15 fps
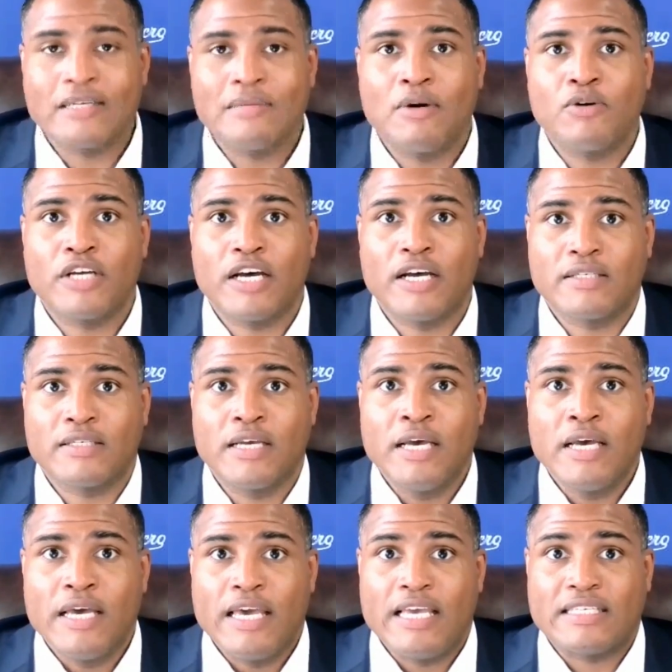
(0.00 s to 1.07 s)
Mo does
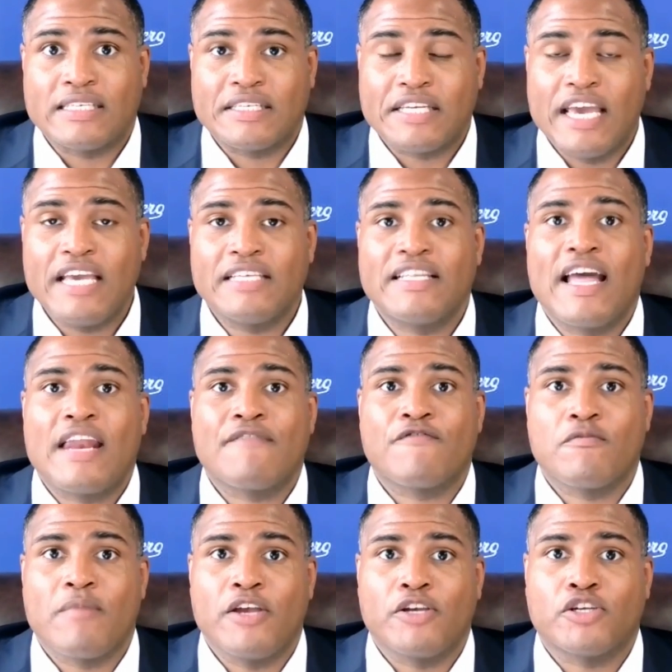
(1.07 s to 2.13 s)
is takes that
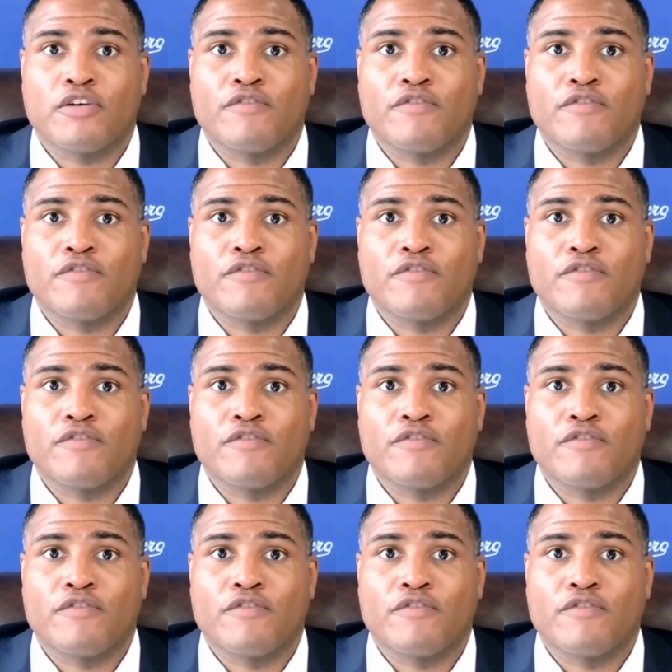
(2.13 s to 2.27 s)
information